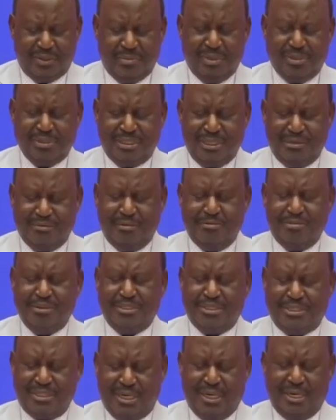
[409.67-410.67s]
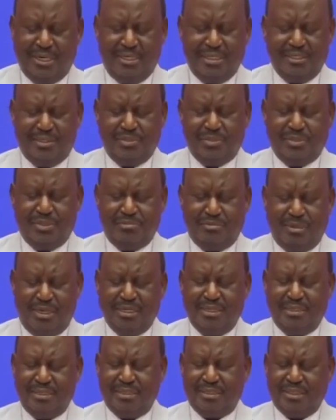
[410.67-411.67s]
We must never be shy to
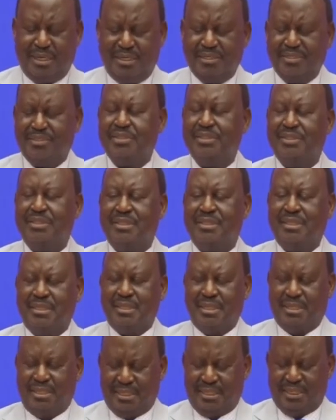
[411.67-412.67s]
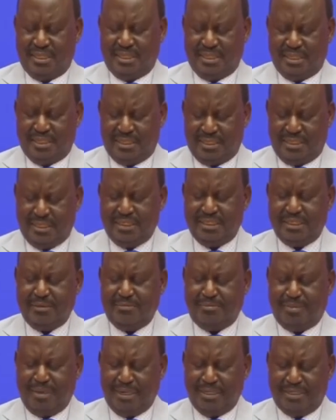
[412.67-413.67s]
remind the country that as
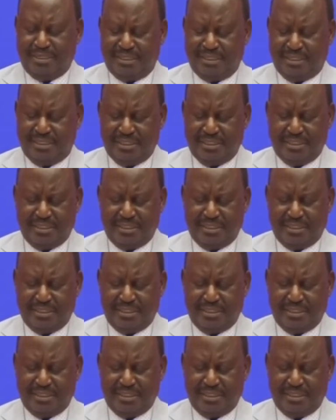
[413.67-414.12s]
a party,